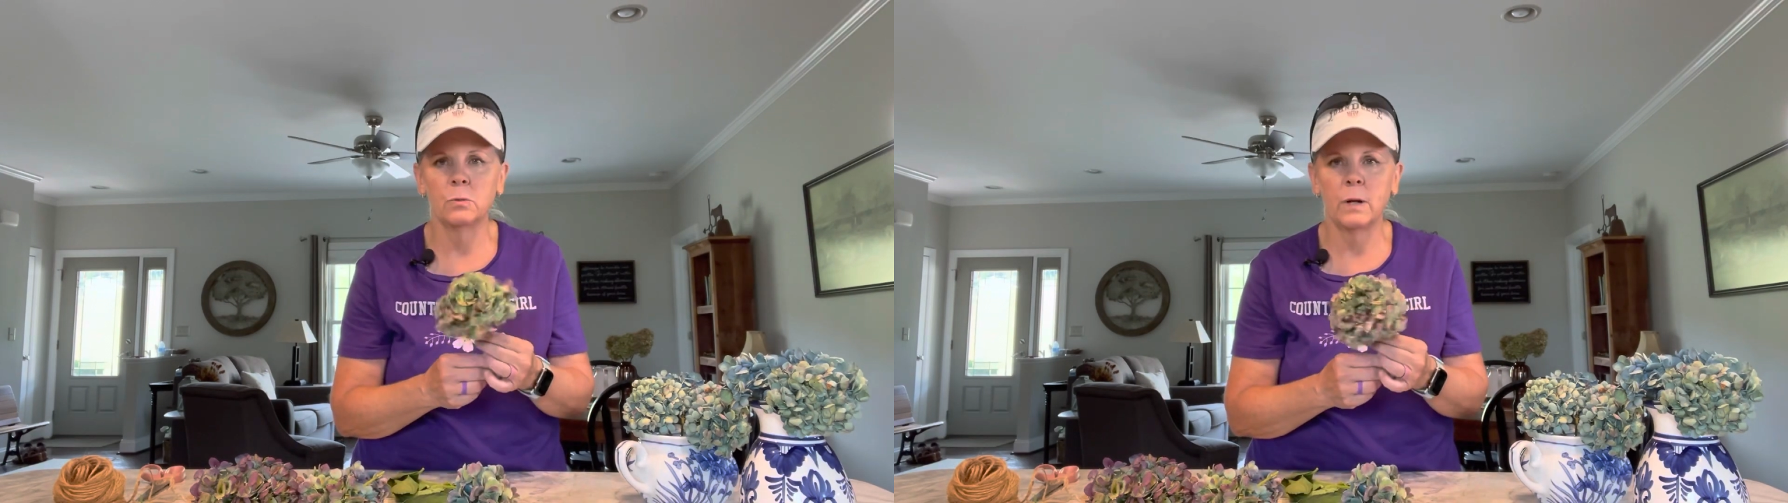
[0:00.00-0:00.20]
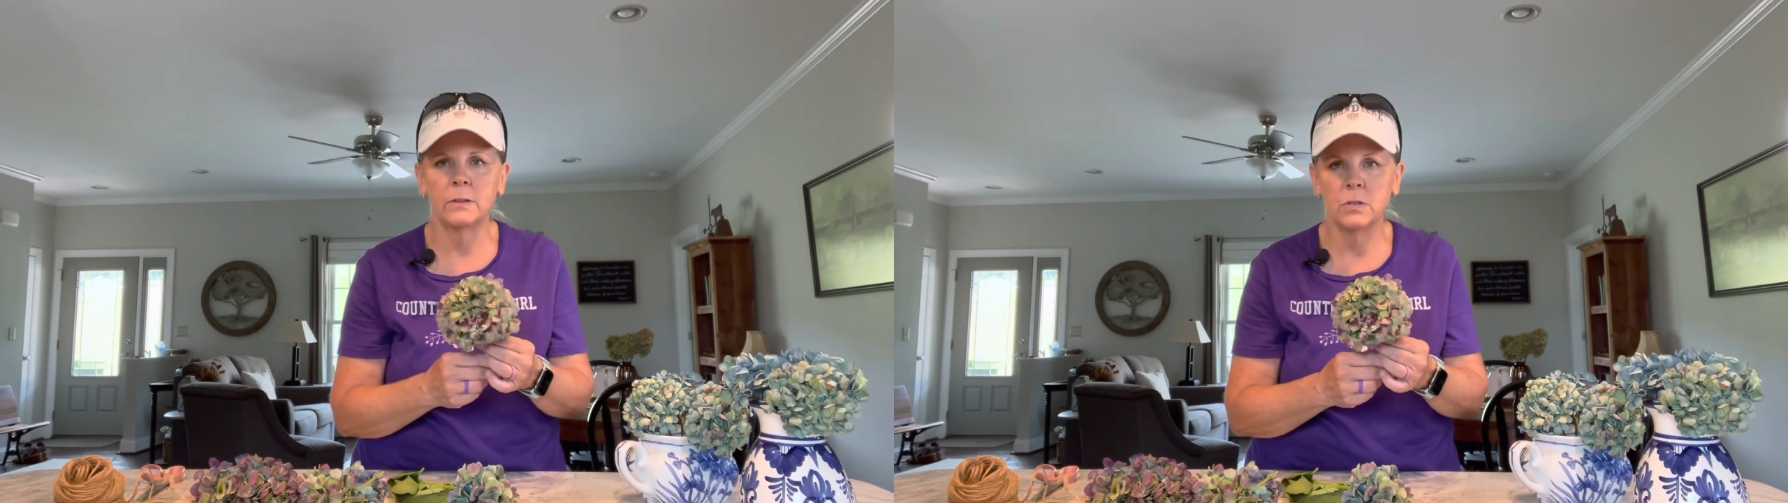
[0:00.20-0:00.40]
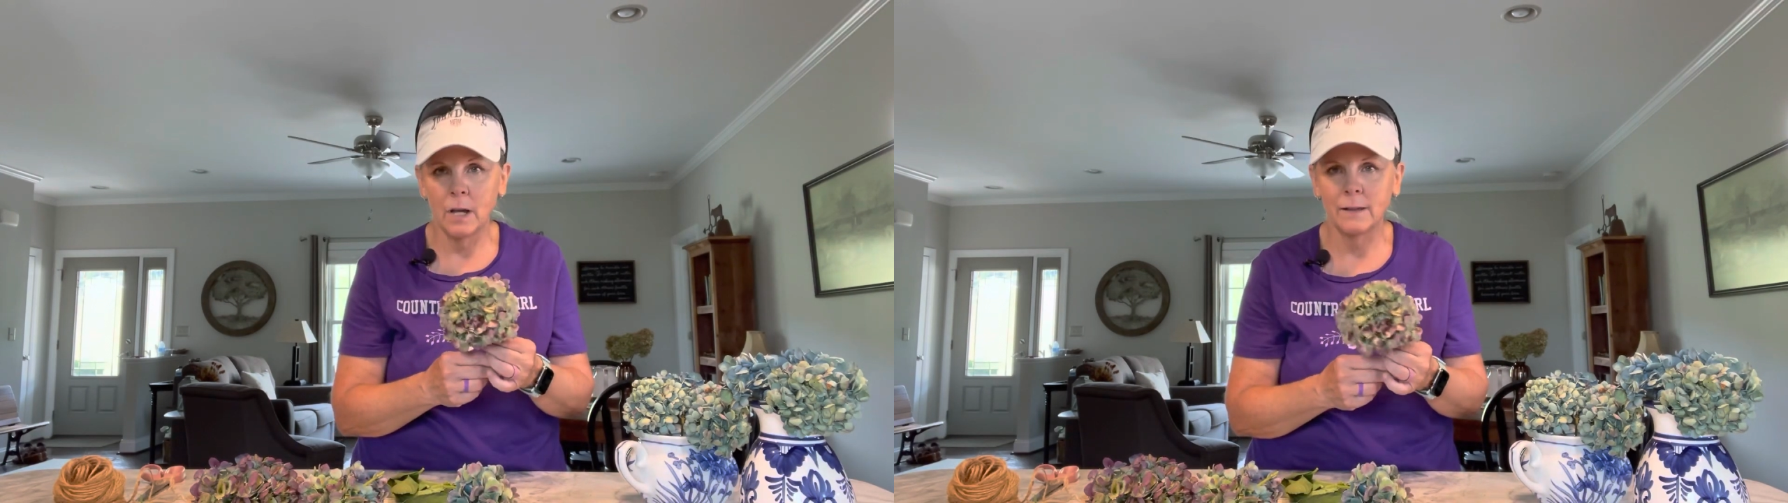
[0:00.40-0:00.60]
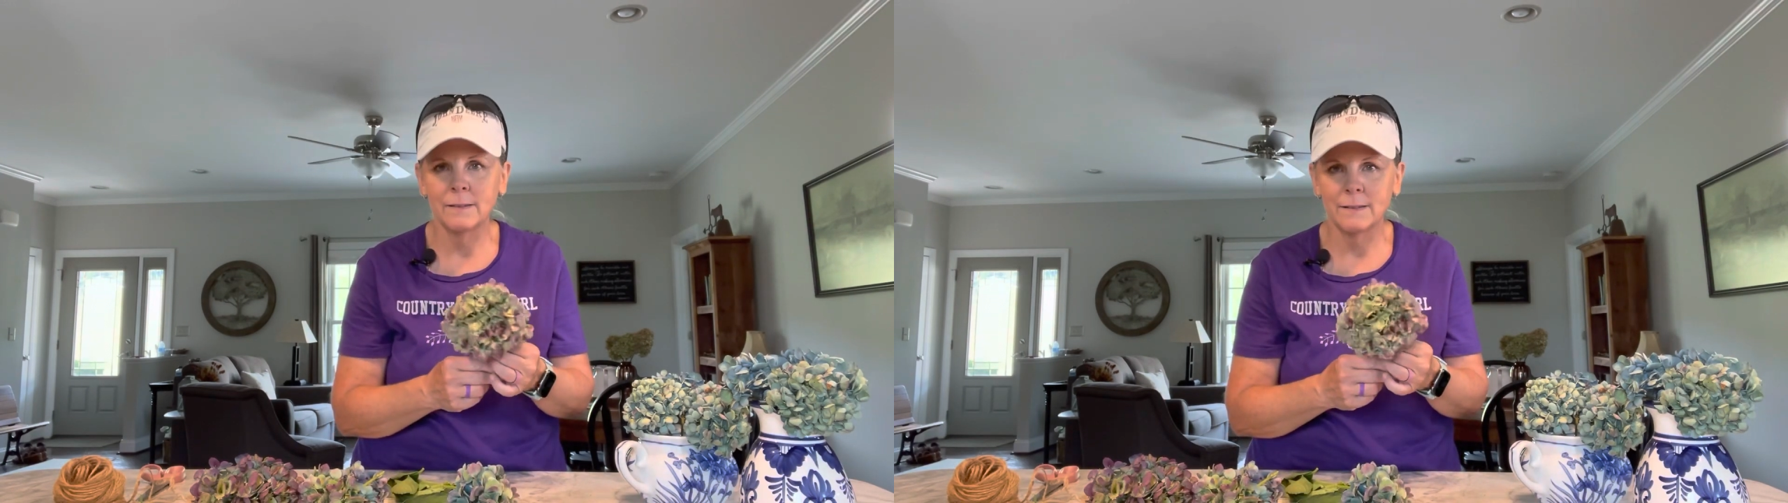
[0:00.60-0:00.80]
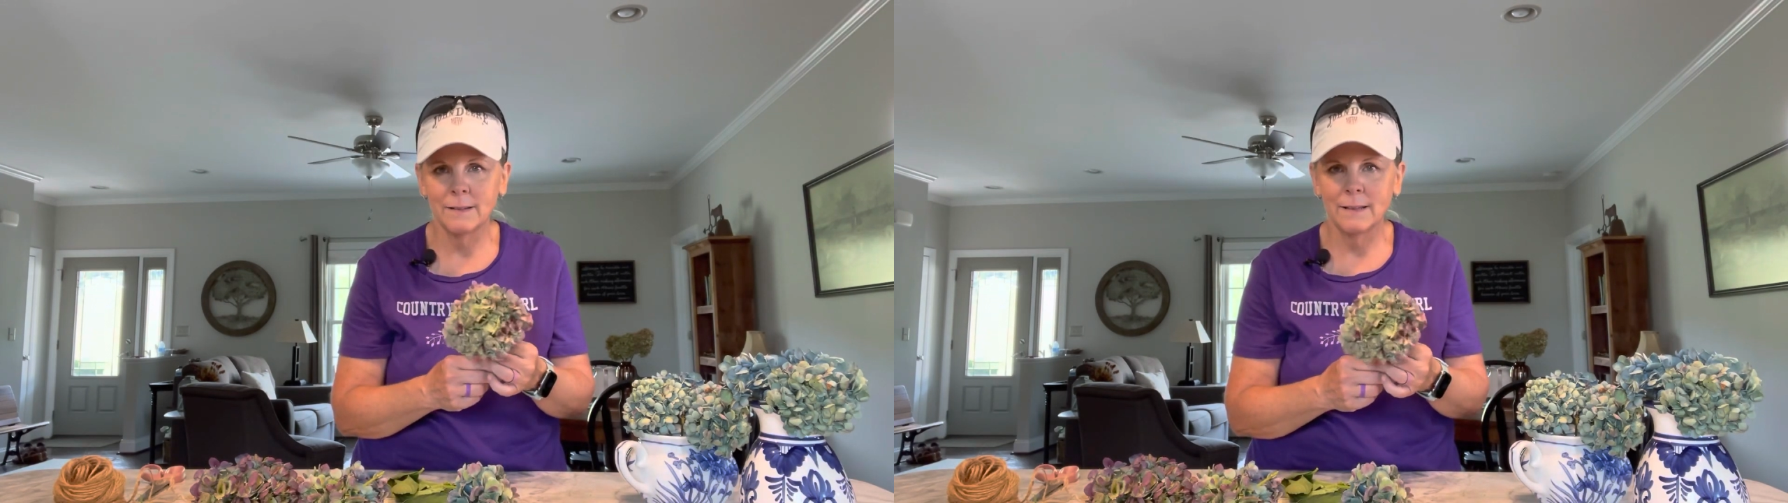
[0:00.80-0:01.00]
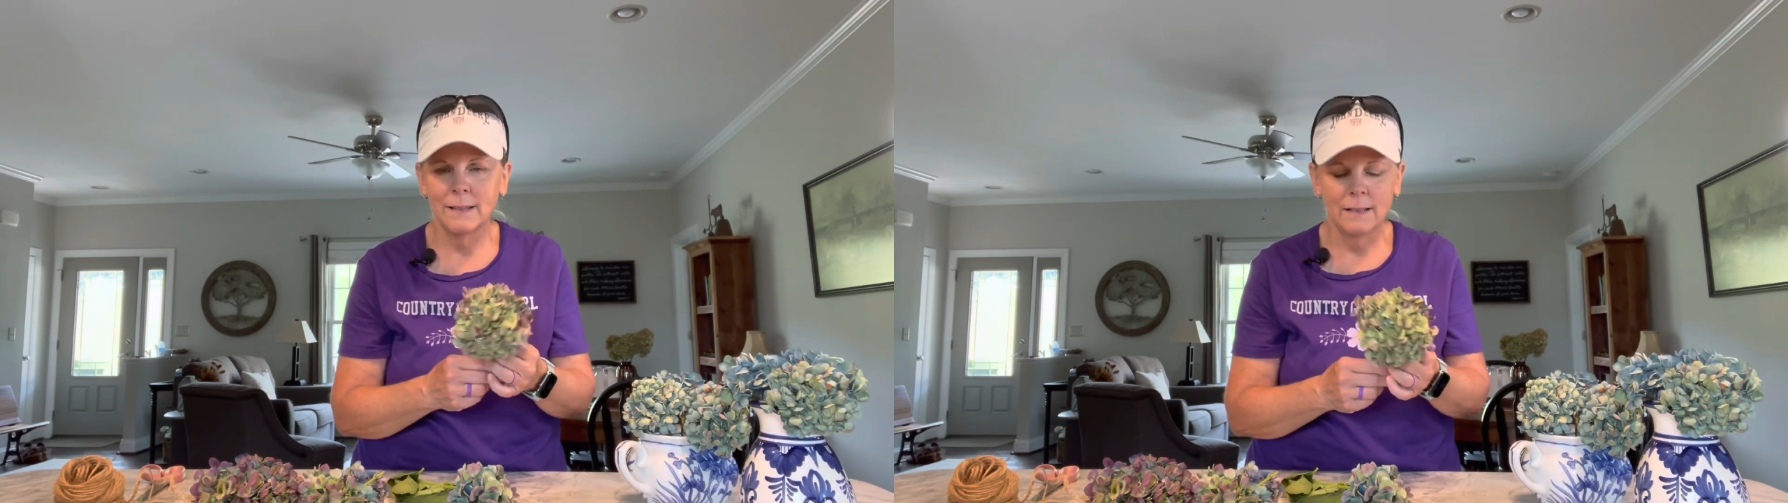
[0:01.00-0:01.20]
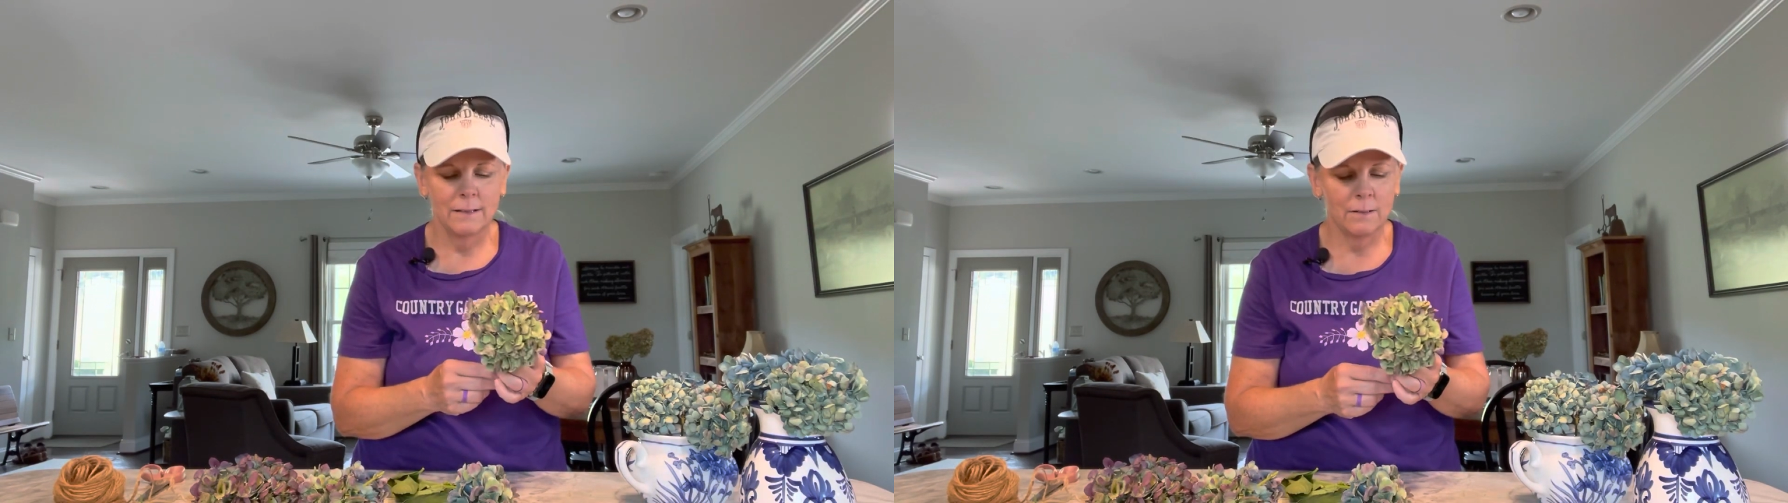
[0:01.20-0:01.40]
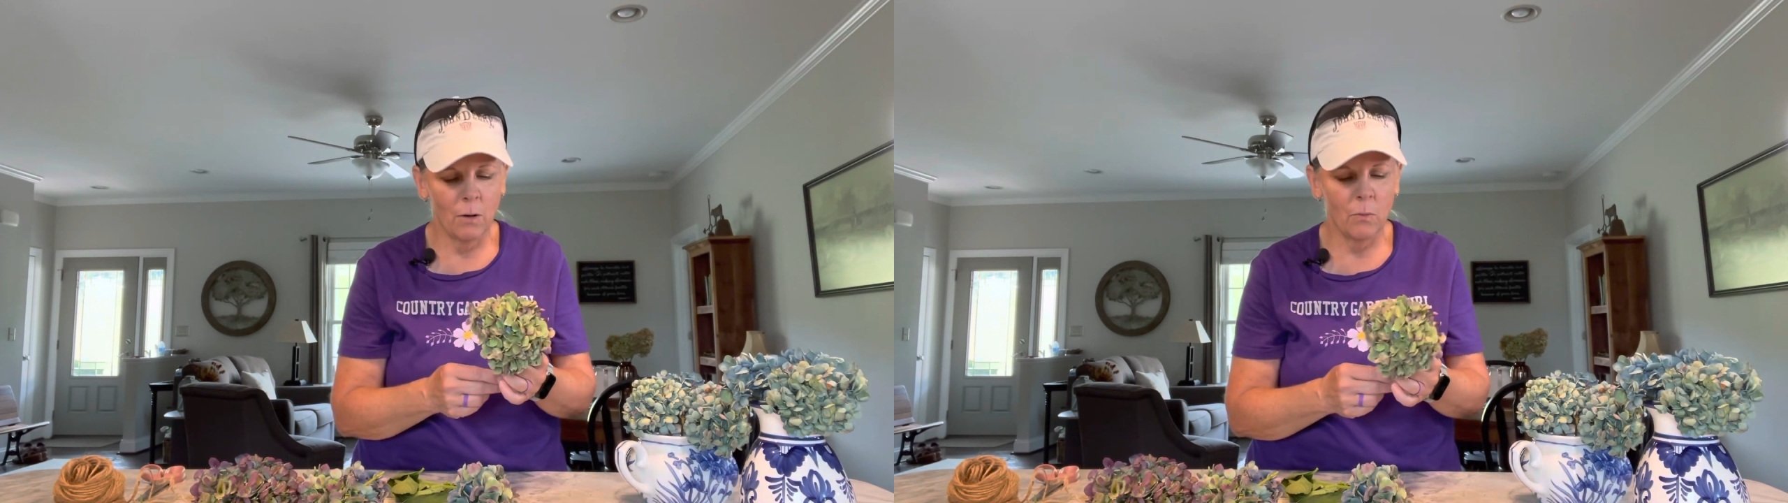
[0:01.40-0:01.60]
I just
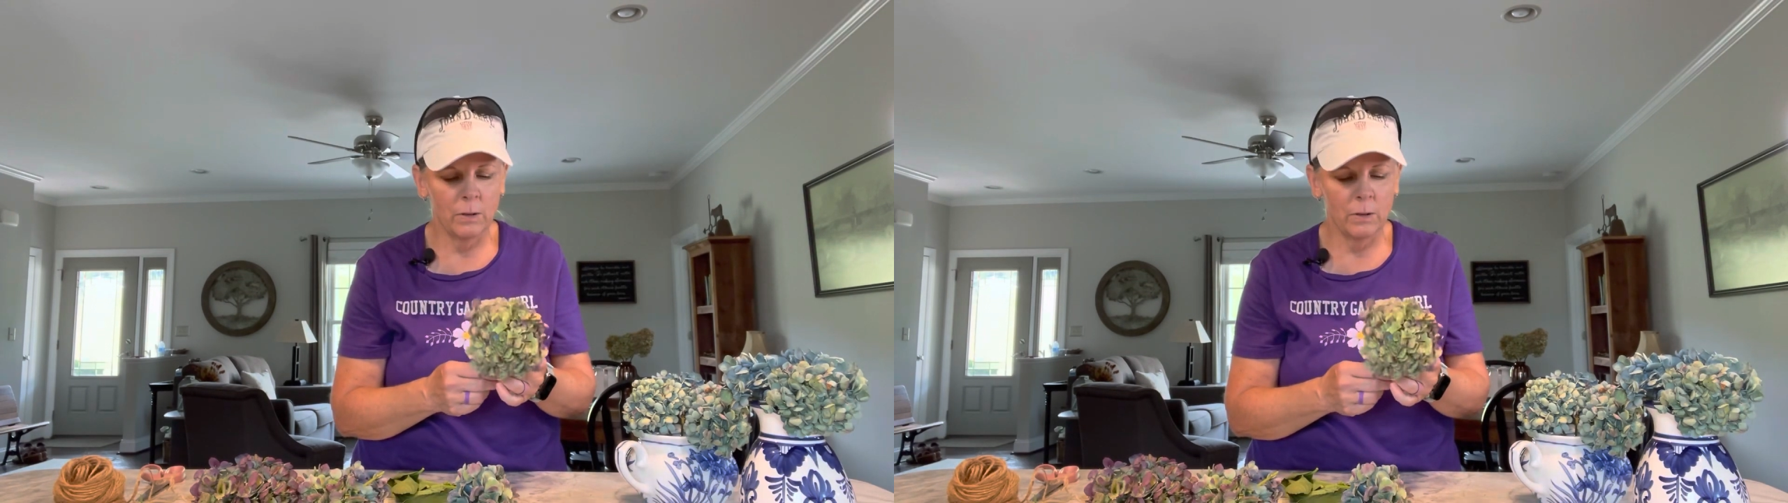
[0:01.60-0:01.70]
don't